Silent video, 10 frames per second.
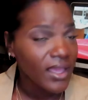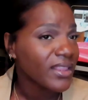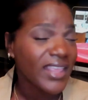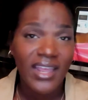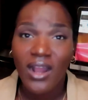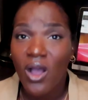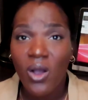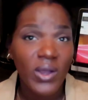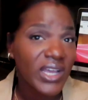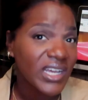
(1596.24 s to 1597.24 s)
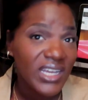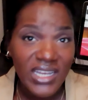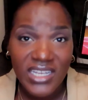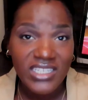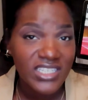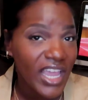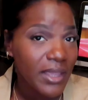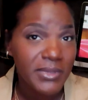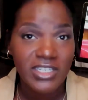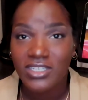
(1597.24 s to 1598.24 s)
That whole hood
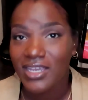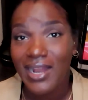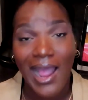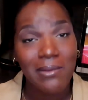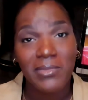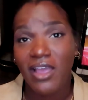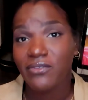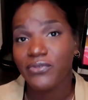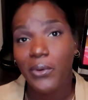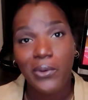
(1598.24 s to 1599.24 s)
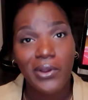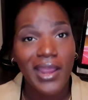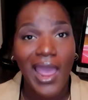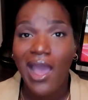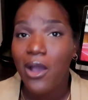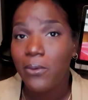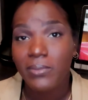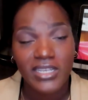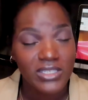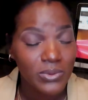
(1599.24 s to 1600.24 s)
shaming shit, I'm not for it. I don't
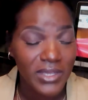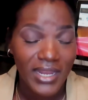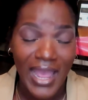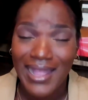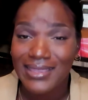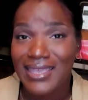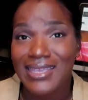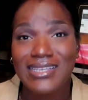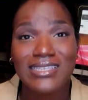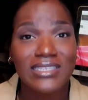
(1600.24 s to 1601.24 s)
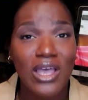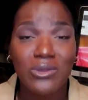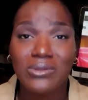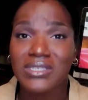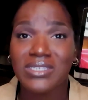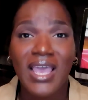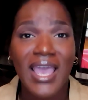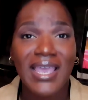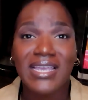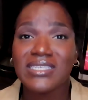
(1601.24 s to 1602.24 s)
mess with it. I think it's
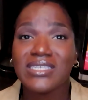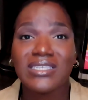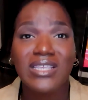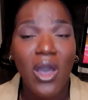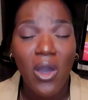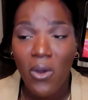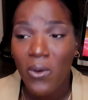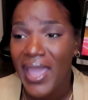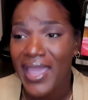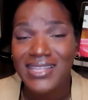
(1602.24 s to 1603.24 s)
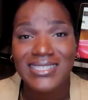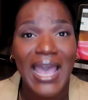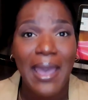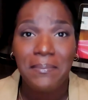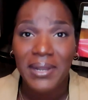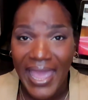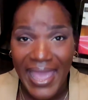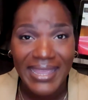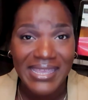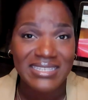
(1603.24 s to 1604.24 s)
so
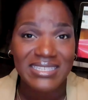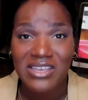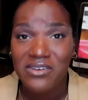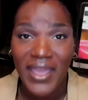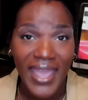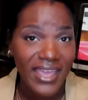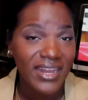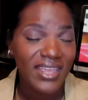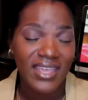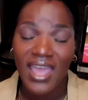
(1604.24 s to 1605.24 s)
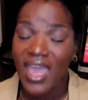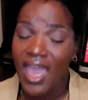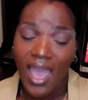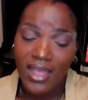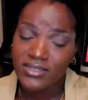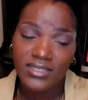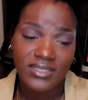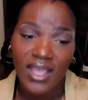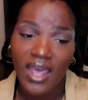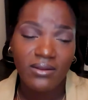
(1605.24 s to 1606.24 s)
anti-black and self-hating. I
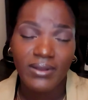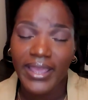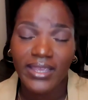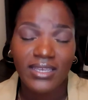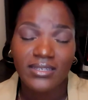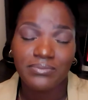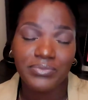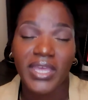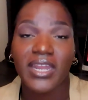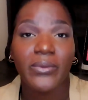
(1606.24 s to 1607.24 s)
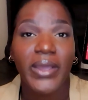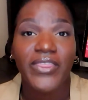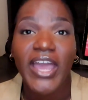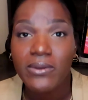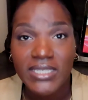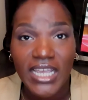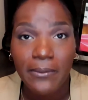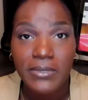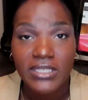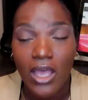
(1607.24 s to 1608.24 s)
don't like it. But anyway, that was the
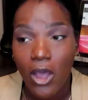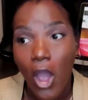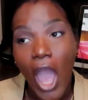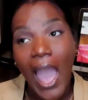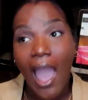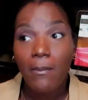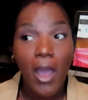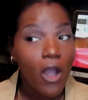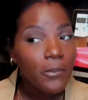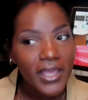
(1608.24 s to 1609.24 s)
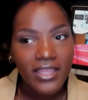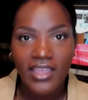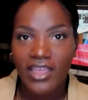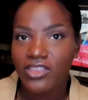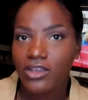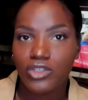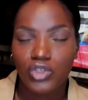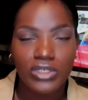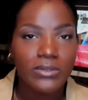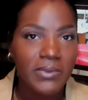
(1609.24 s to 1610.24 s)
episode. I'm hoping that their
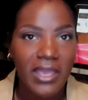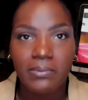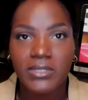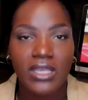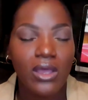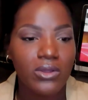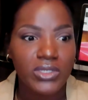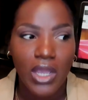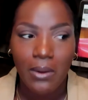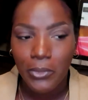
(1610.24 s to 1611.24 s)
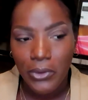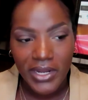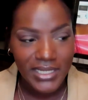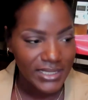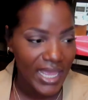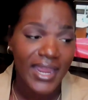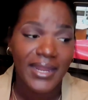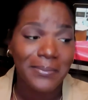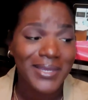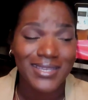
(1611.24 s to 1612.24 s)
trip episodes are more
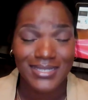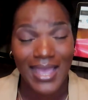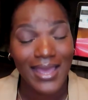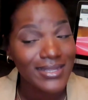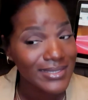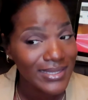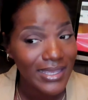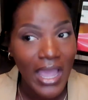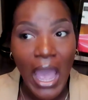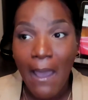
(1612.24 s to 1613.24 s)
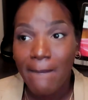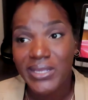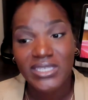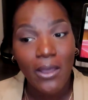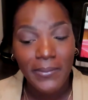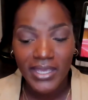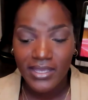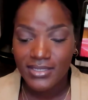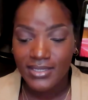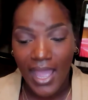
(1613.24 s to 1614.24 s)
exciting, because honestly, Potomac
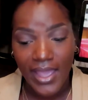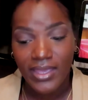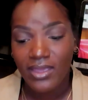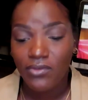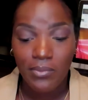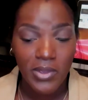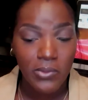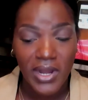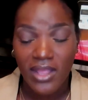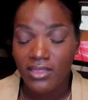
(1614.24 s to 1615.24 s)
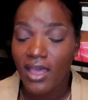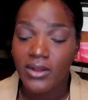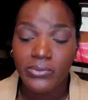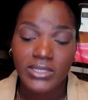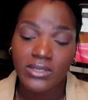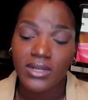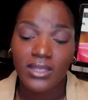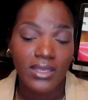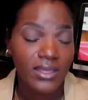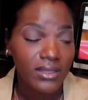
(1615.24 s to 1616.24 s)
is not giving me what I thought it was gonna
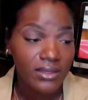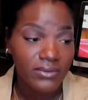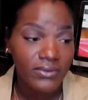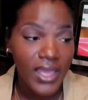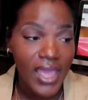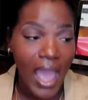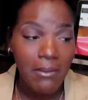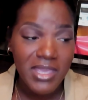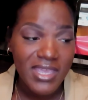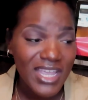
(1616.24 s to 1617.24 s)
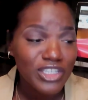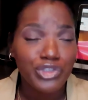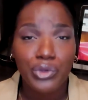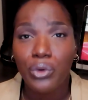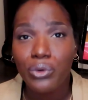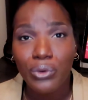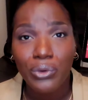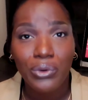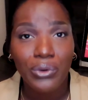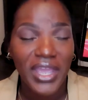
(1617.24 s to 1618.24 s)
give. I mean, it's
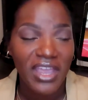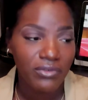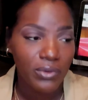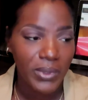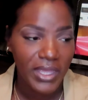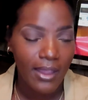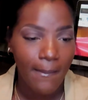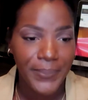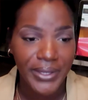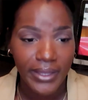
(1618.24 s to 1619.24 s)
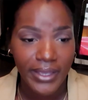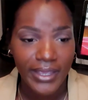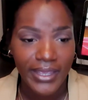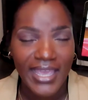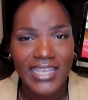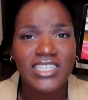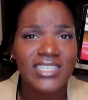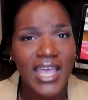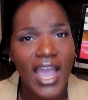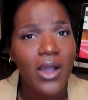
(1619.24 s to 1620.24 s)
cool every week, but it's
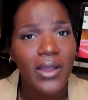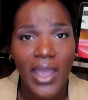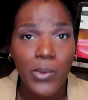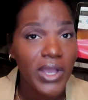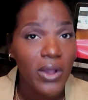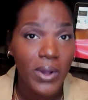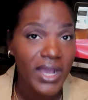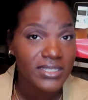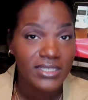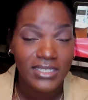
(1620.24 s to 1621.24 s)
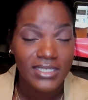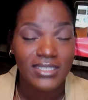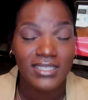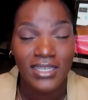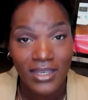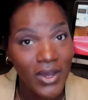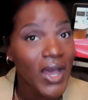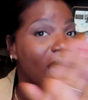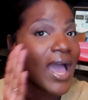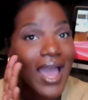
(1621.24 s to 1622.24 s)
just like, okay, we're gonna watch this until
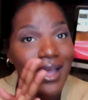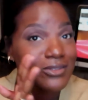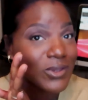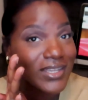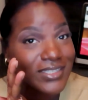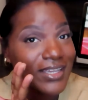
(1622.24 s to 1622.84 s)
Housewives of